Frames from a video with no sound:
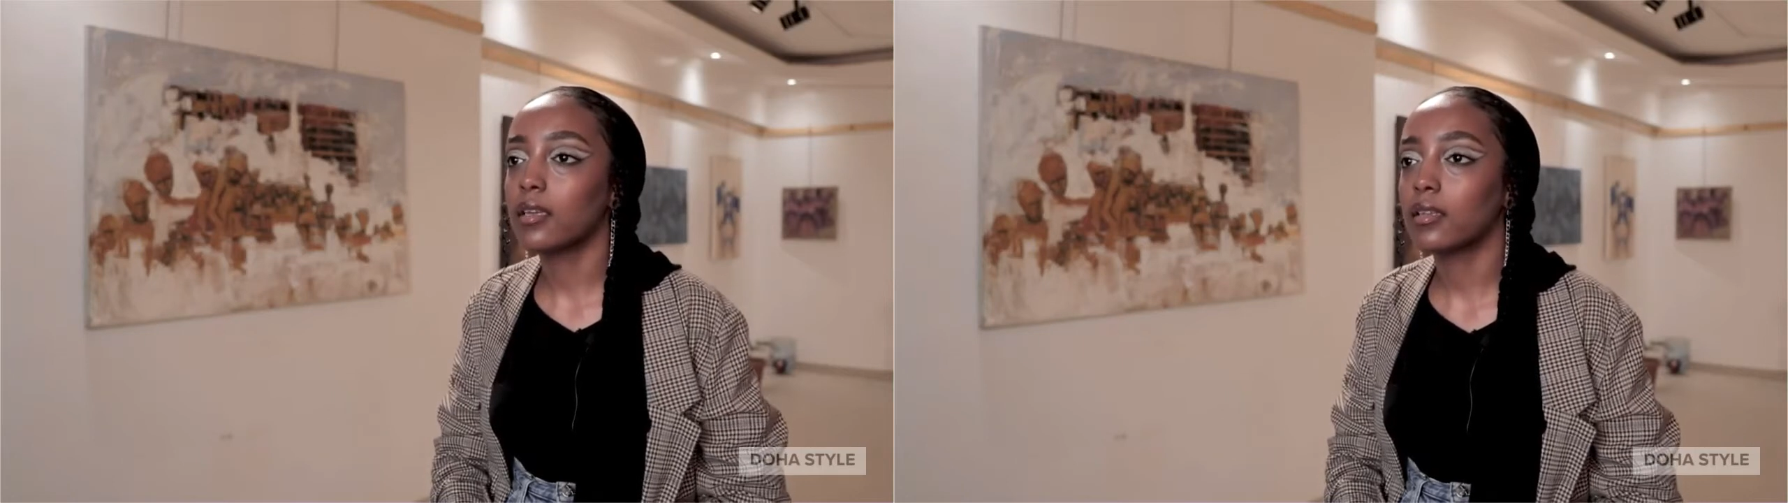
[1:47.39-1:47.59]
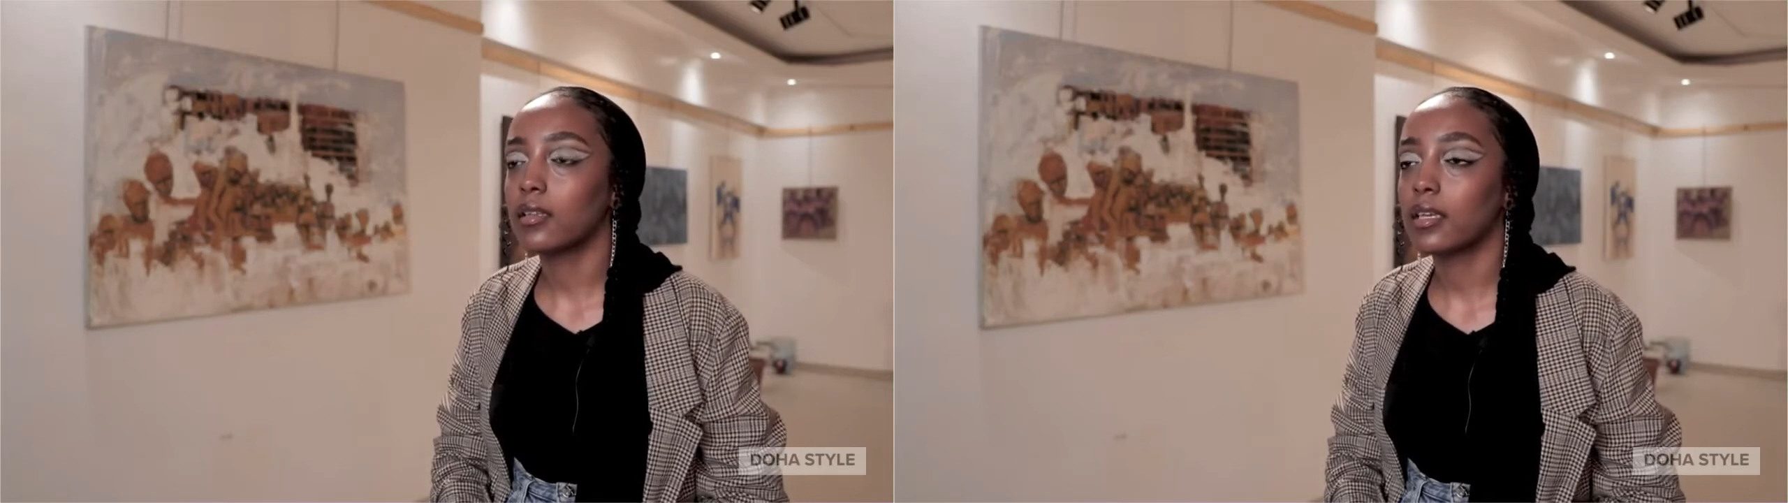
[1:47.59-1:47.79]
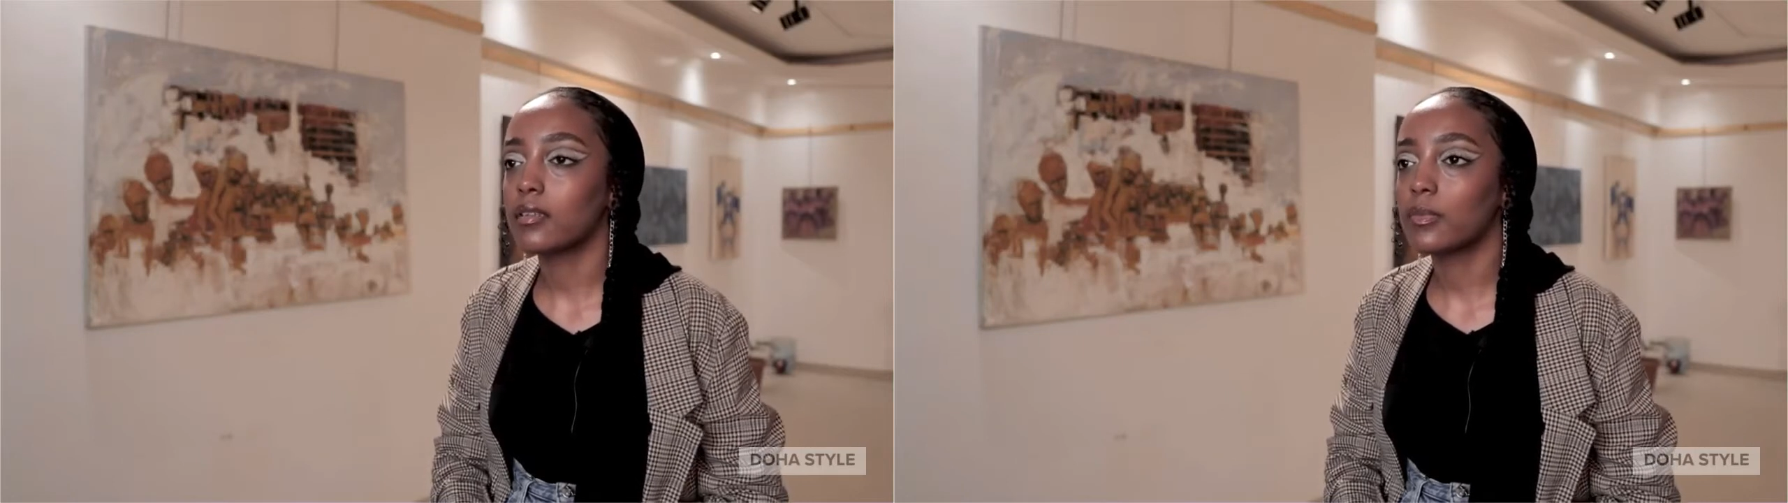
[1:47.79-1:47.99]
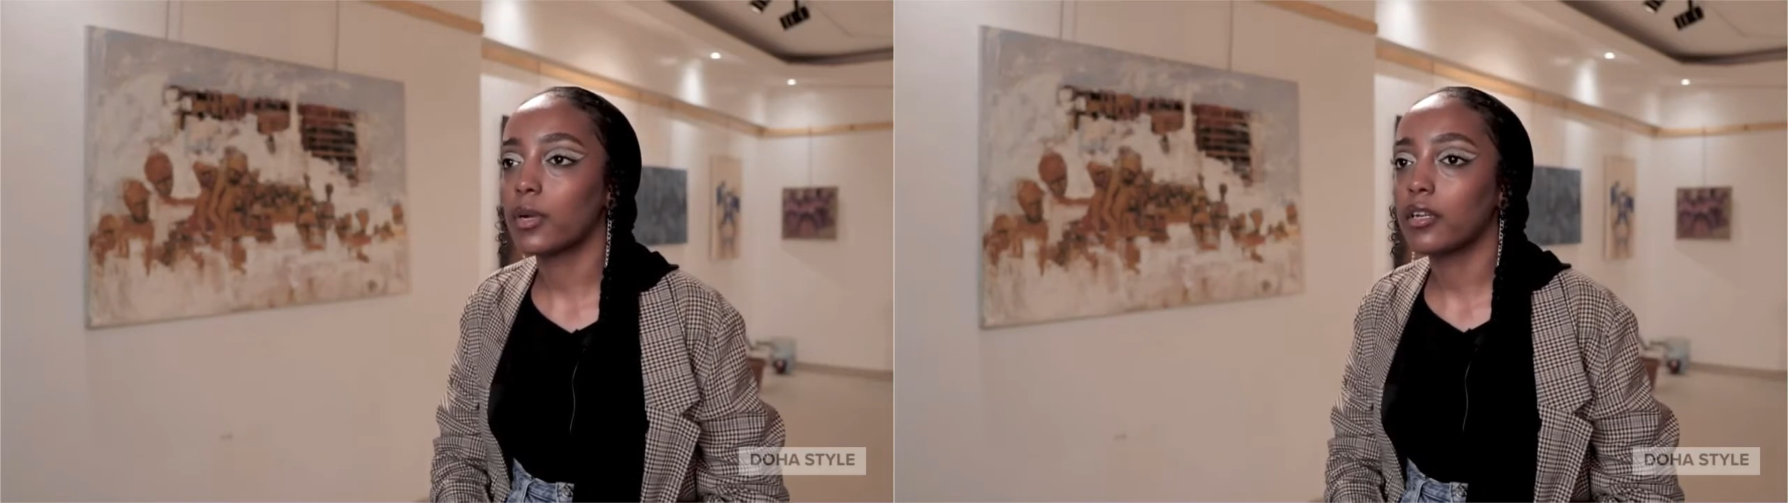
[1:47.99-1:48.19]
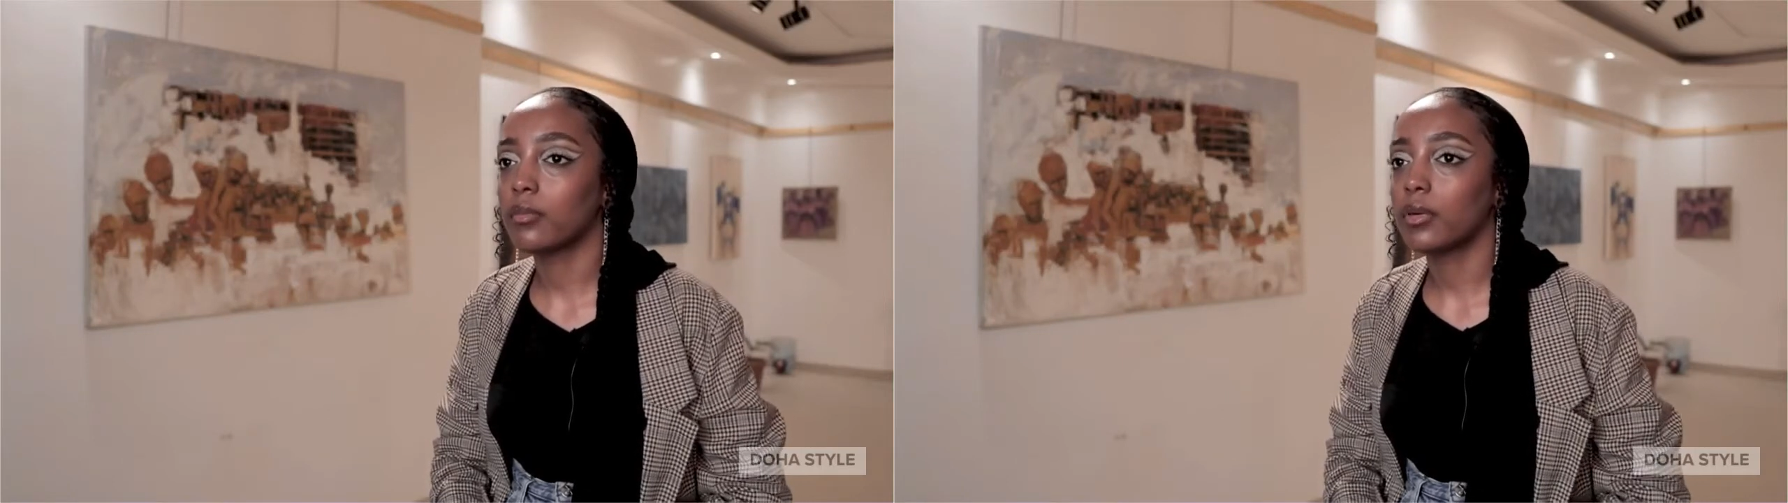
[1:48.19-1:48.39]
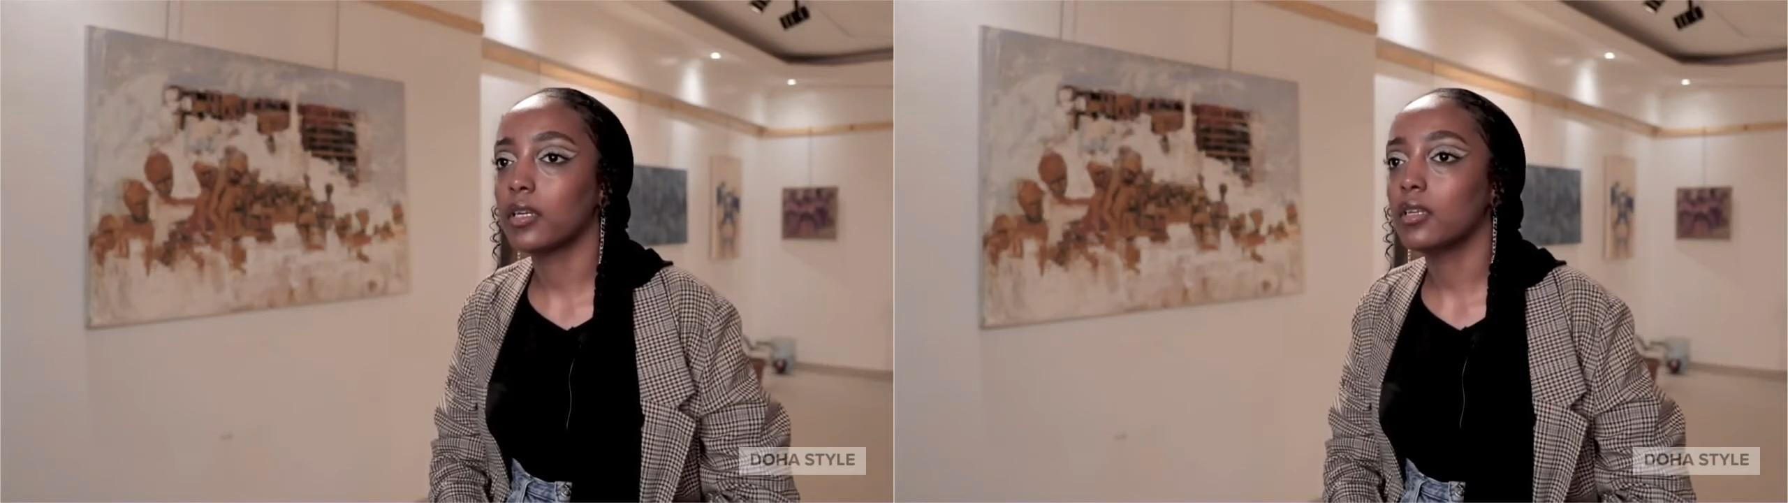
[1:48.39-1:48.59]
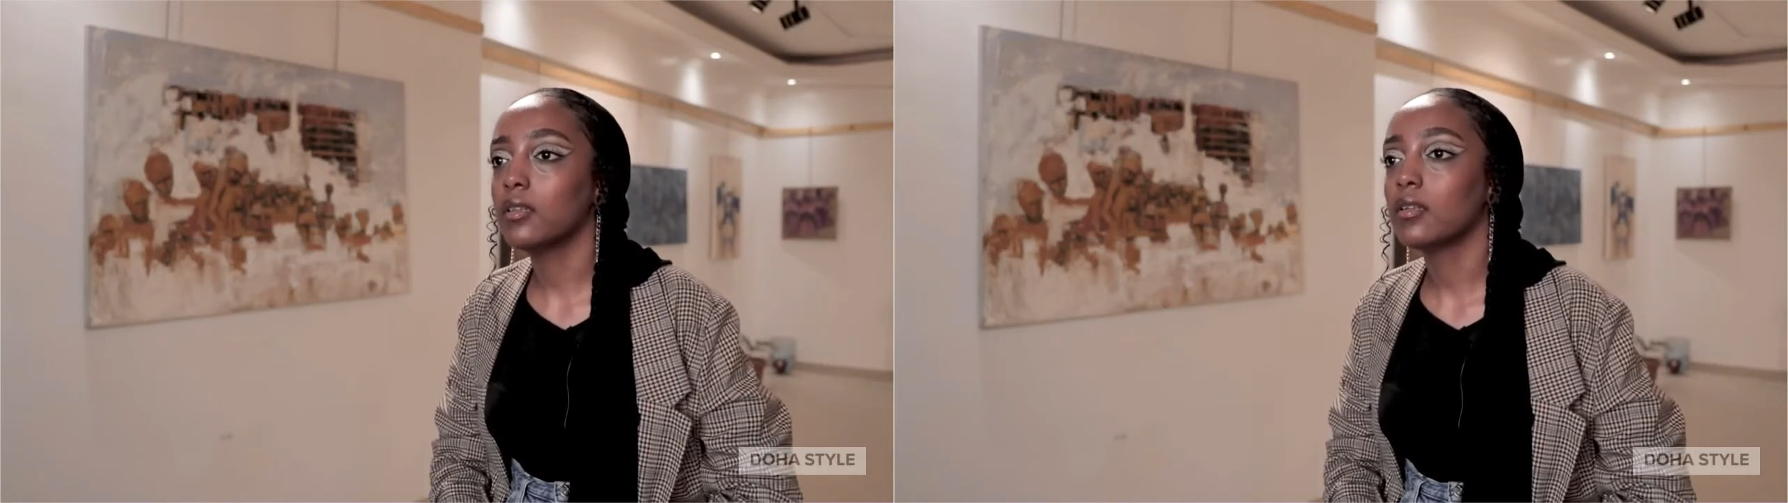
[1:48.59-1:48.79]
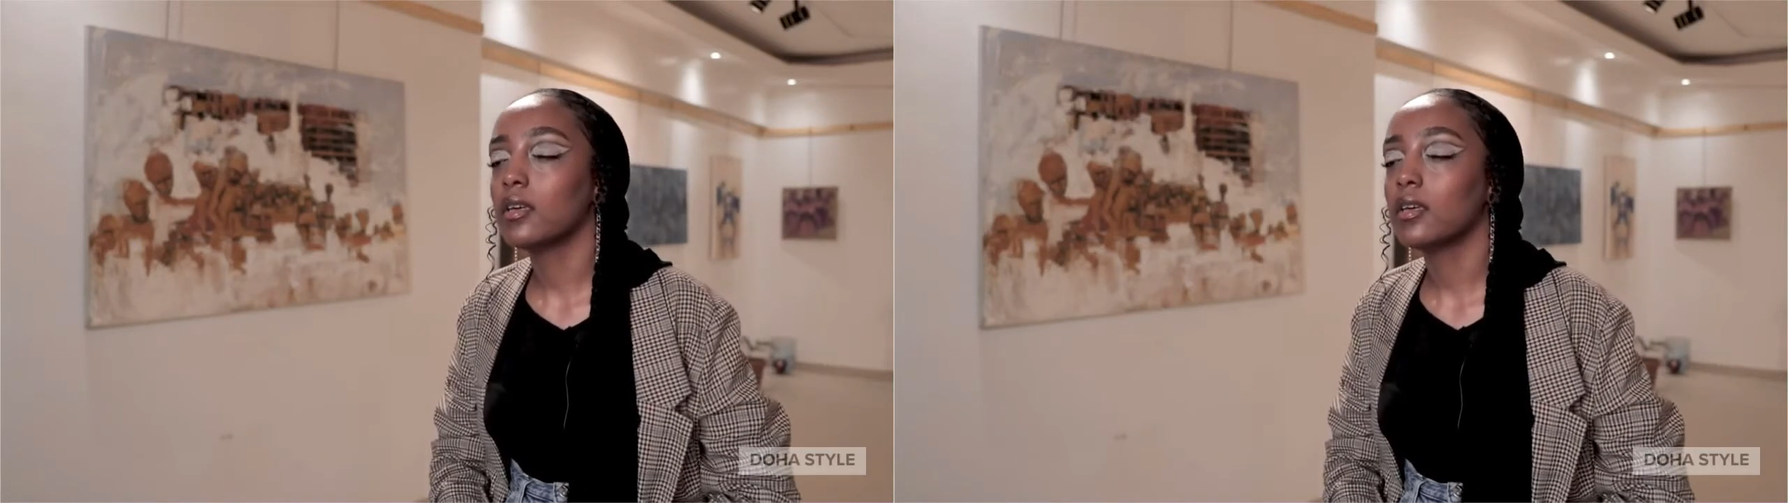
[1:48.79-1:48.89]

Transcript: and get inspired by it.